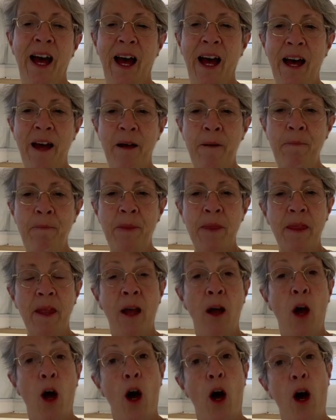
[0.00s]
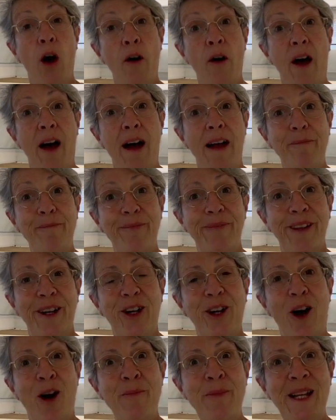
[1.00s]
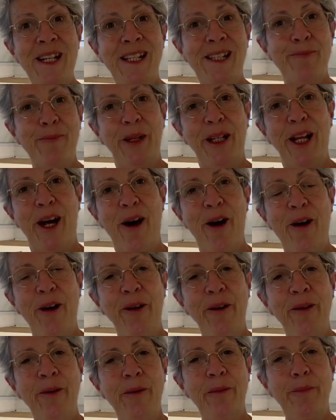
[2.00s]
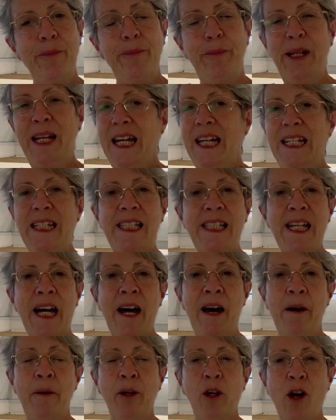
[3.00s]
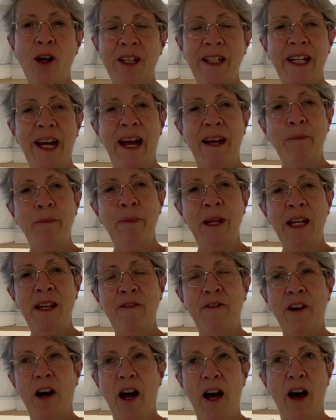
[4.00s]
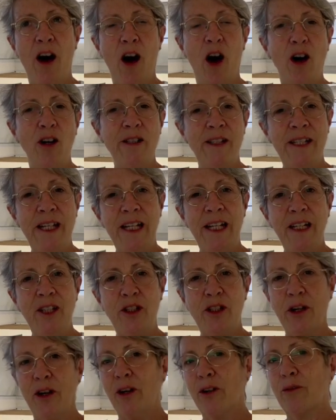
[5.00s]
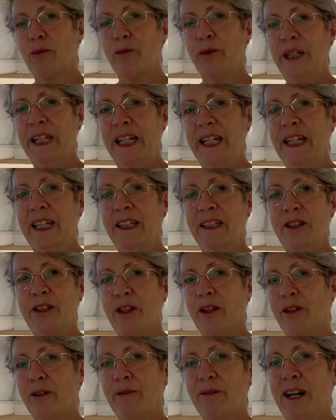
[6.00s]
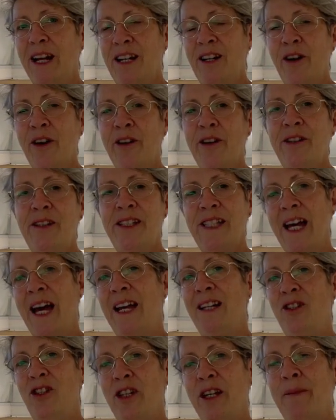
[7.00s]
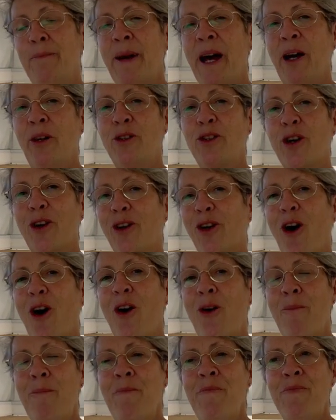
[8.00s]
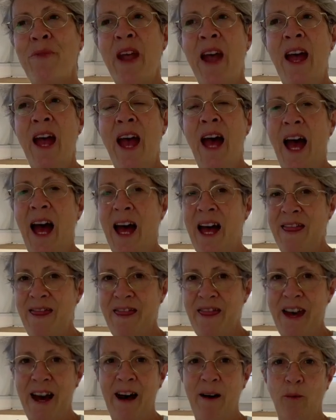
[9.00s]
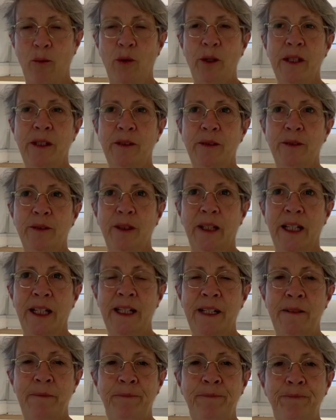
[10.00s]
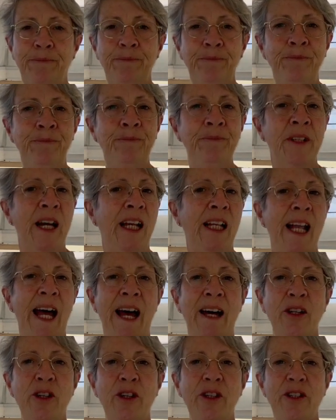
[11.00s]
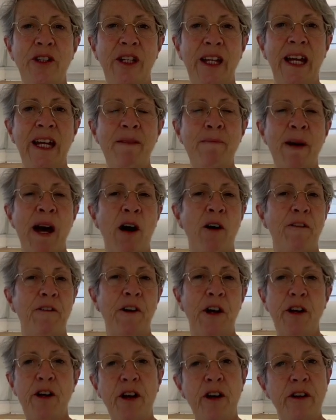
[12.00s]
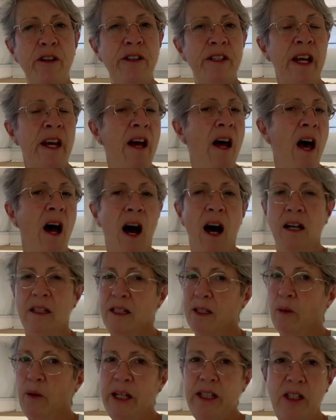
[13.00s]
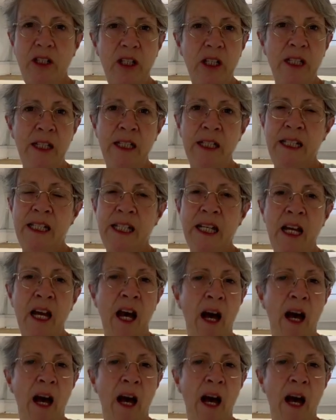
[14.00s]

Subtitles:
All right, comments below. Please contact me via aussie.rig.renos@gmail.com, and that will allow you to email photos, ask questions.